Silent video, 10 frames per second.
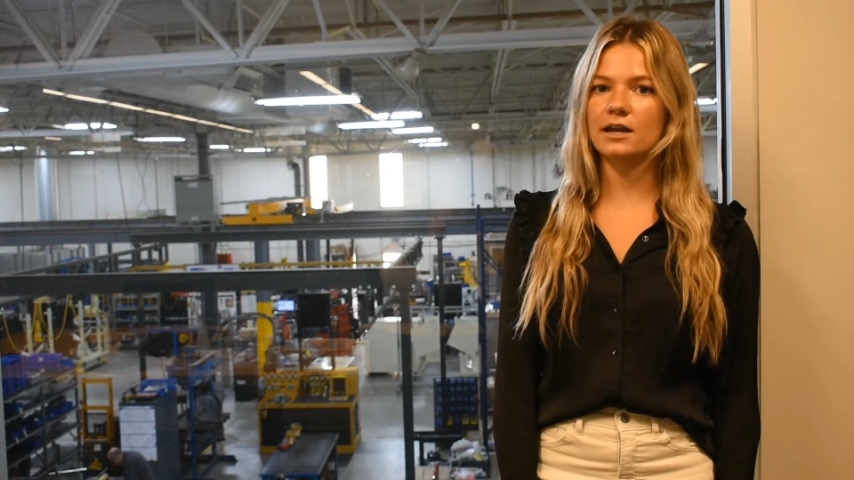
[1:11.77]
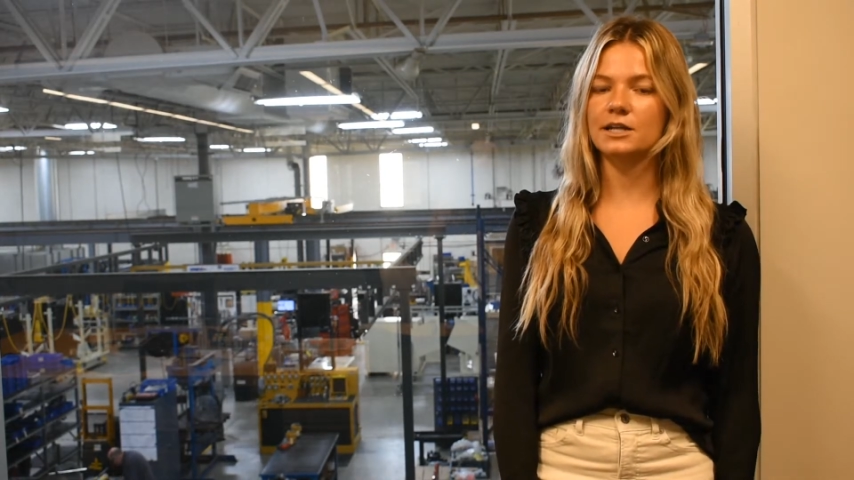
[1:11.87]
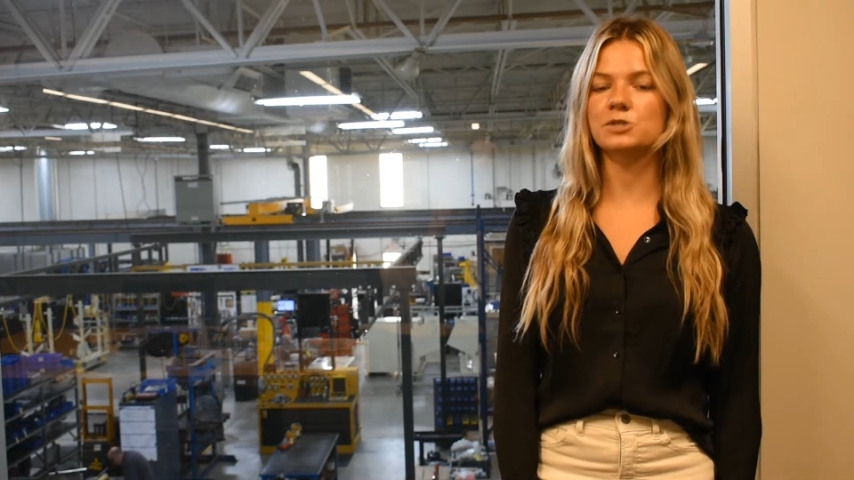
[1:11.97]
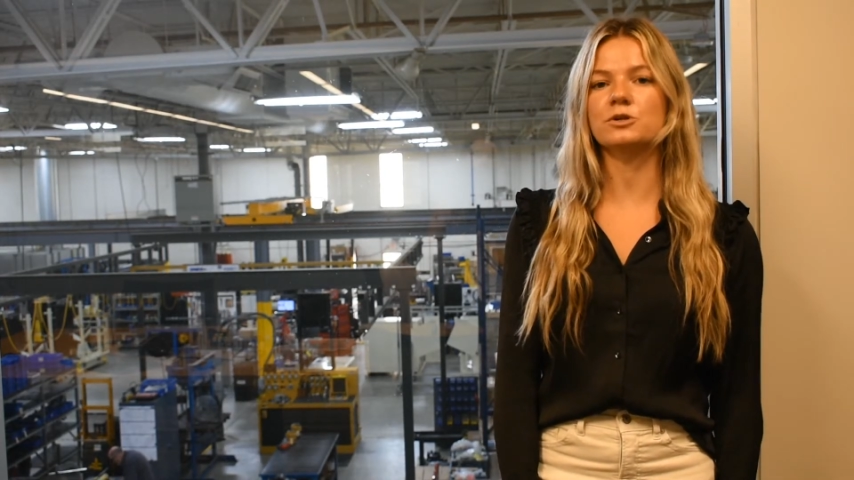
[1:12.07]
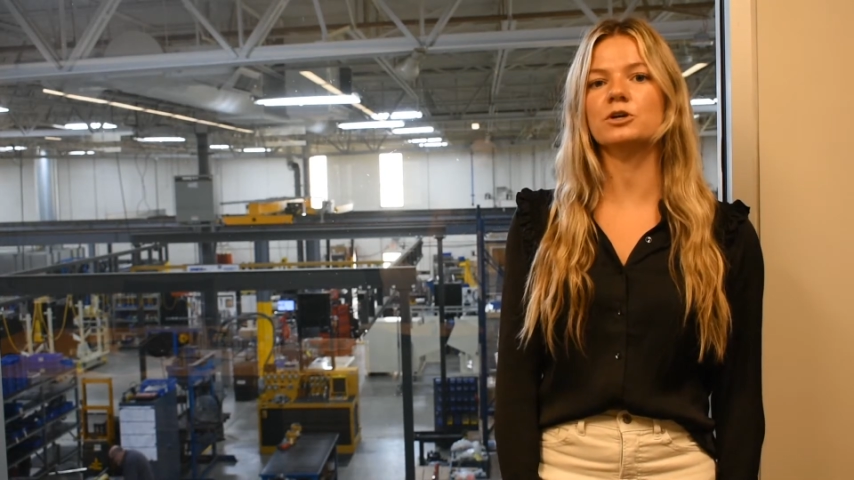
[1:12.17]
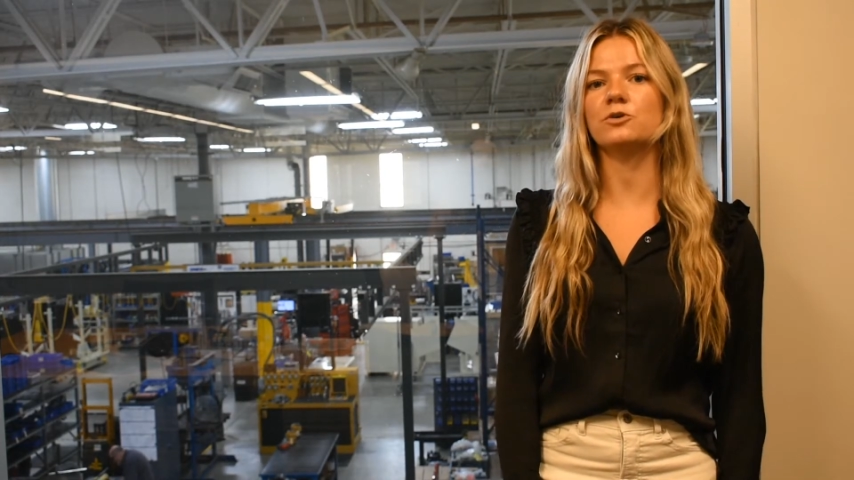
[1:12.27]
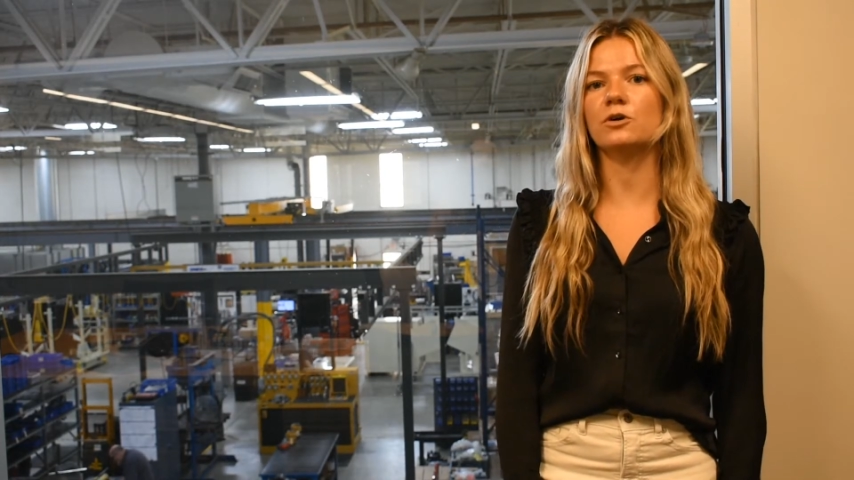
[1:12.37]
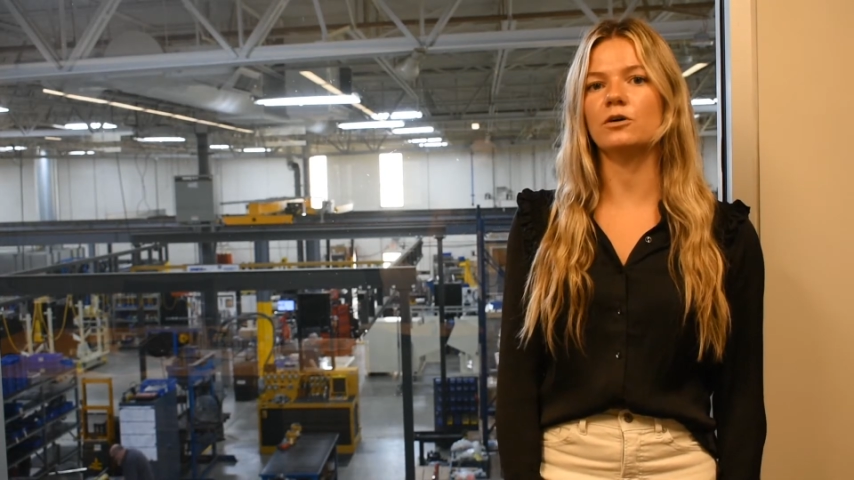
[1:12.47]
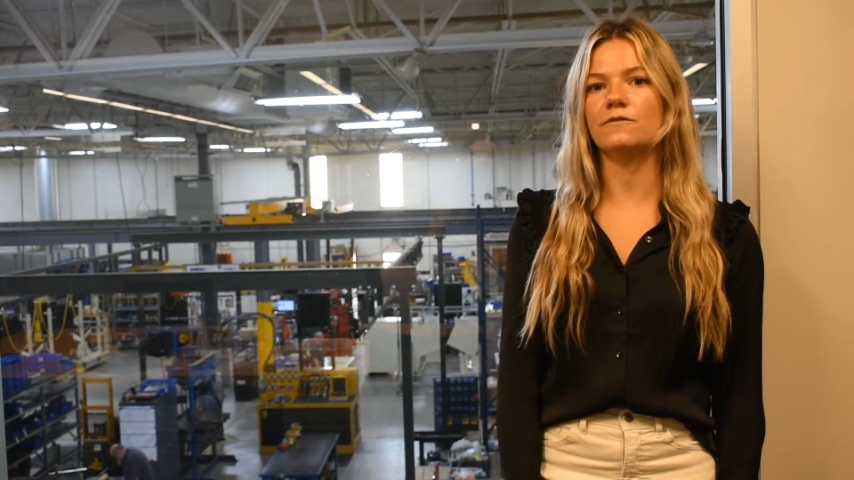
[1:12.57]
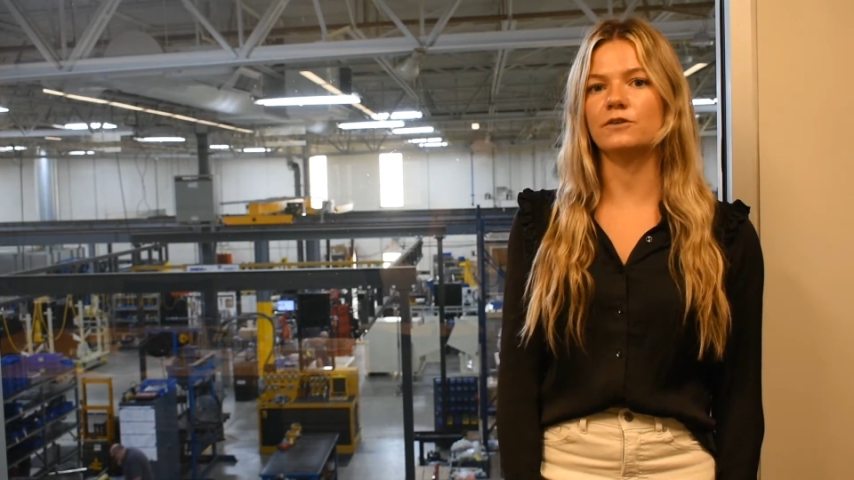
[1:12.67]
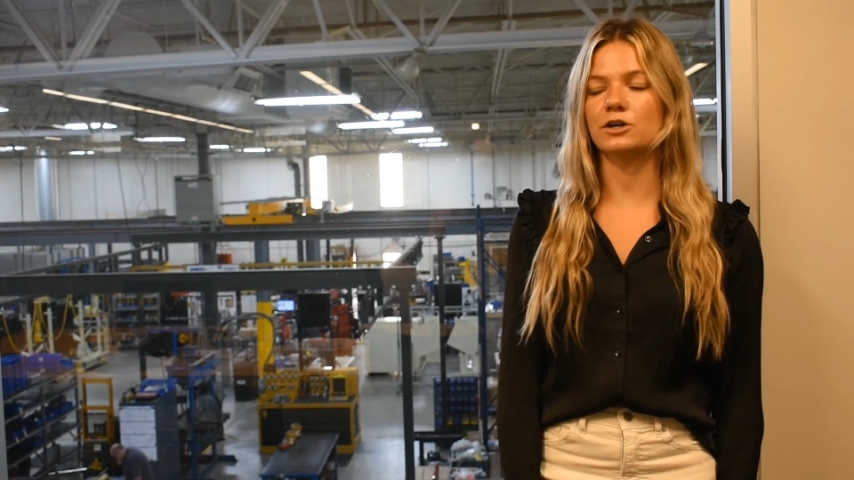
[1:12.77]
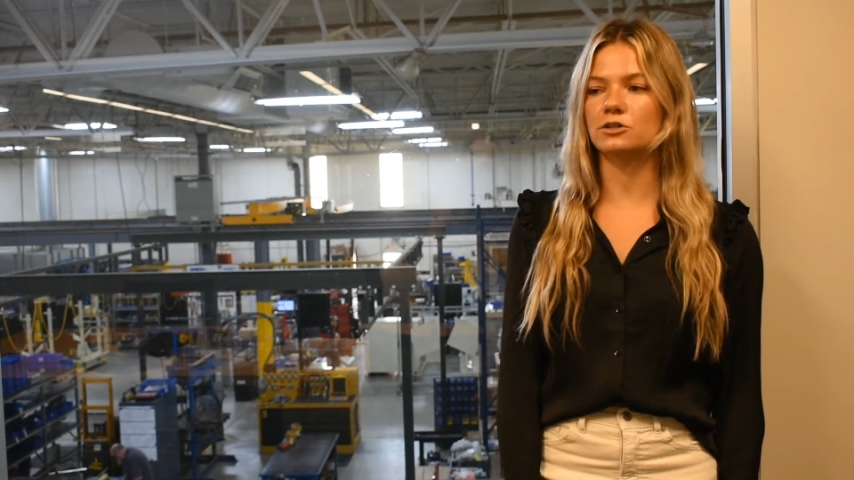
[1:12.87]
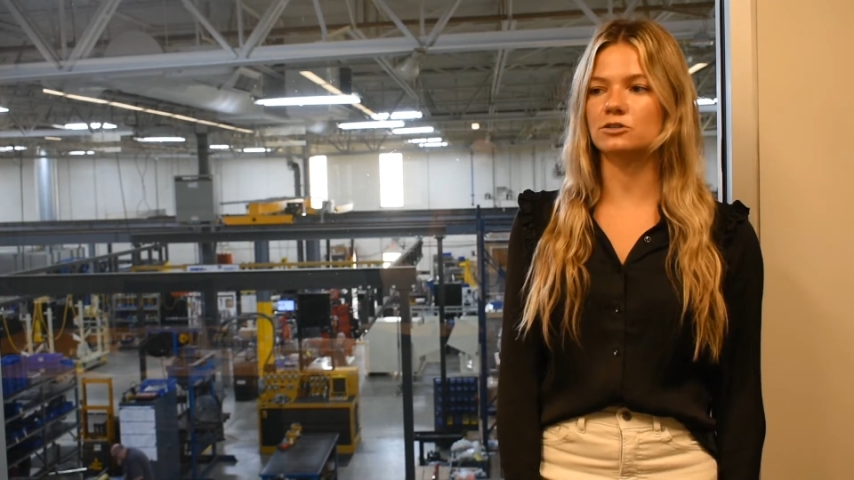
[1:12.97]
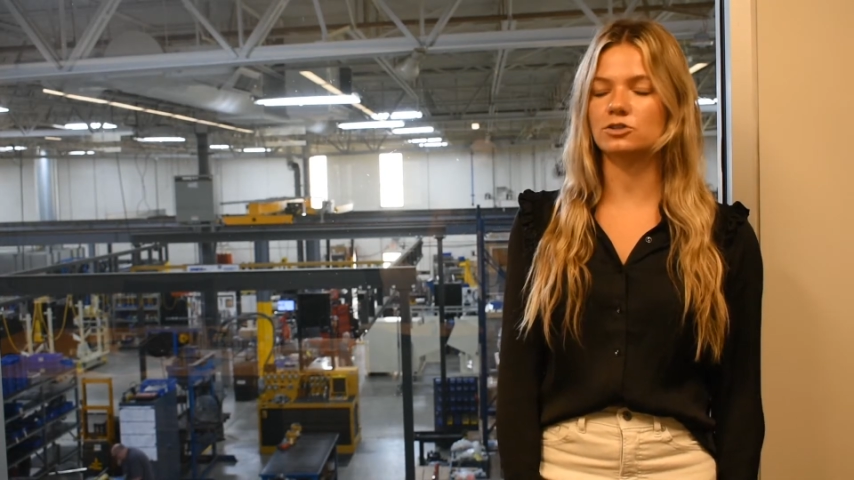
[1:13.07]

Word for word: And it's really cool if you're